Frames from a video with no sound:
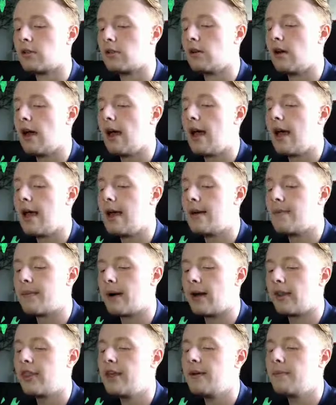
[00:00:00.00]
I
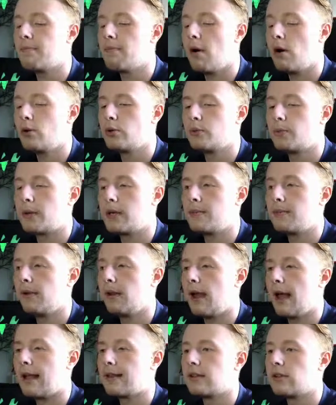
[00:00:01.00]
think most people are
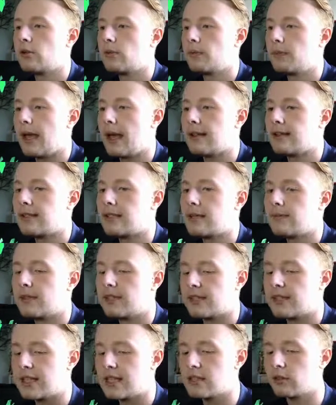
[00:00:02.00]
ending up getting team of the
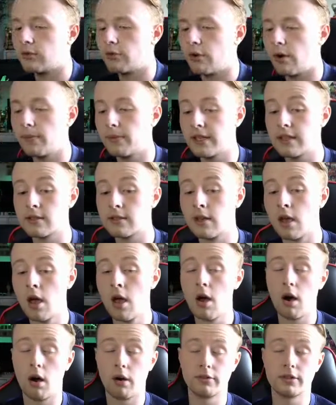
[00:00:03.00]
seasons from these.
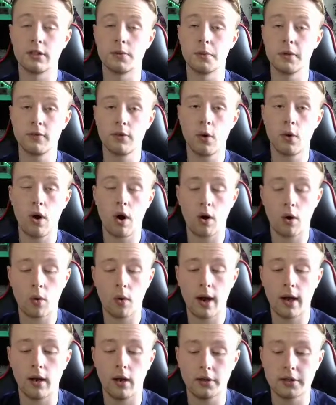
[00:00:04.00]
Obviously, we've got
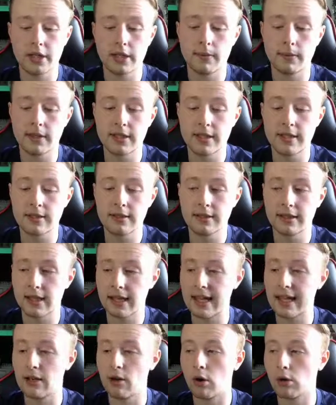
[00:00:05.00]
quite a lot of team of the seasons
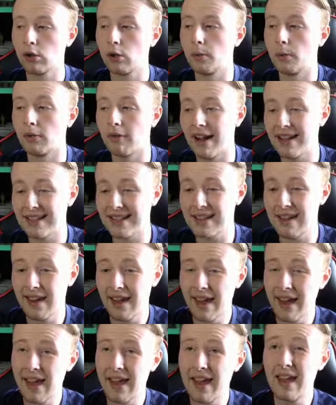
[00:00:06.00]
in our club already.
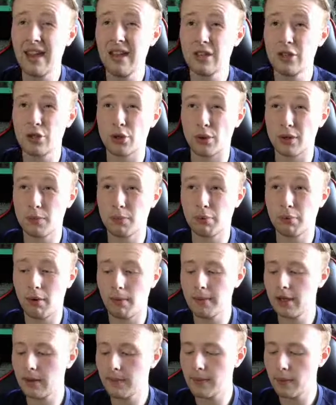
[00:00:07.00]
So there's probably
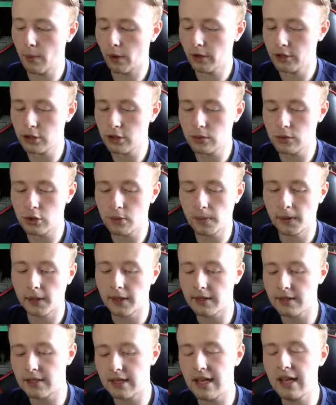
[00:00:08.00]
going to be one or two
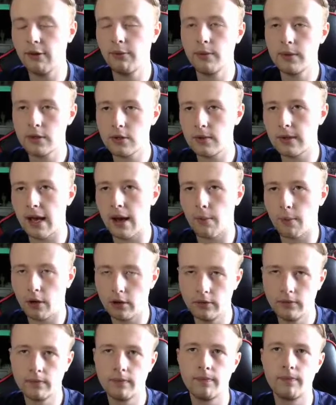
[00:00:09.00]
duplicates. If we do get one,
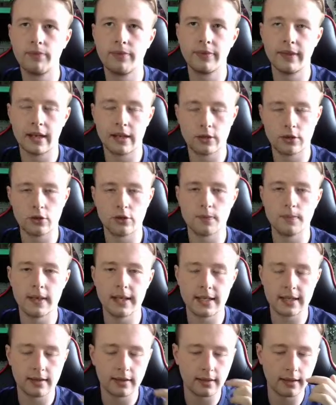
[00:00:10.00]
then it does
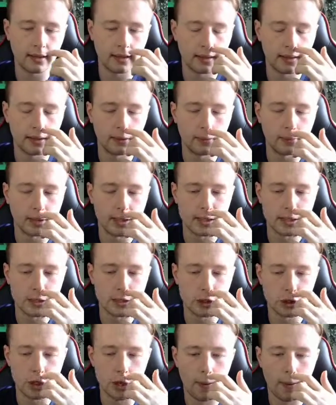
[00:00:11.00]
make it a little bit easier
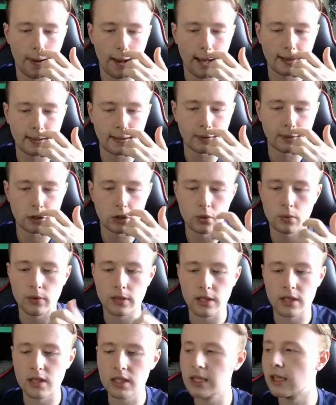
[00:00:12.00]
to go ahead and do
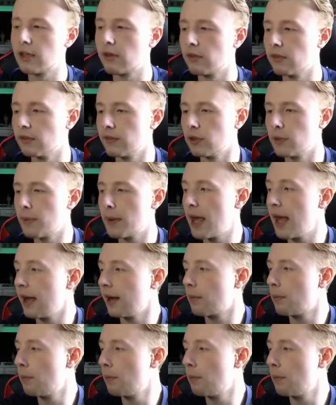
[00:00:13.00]
the year in review pick.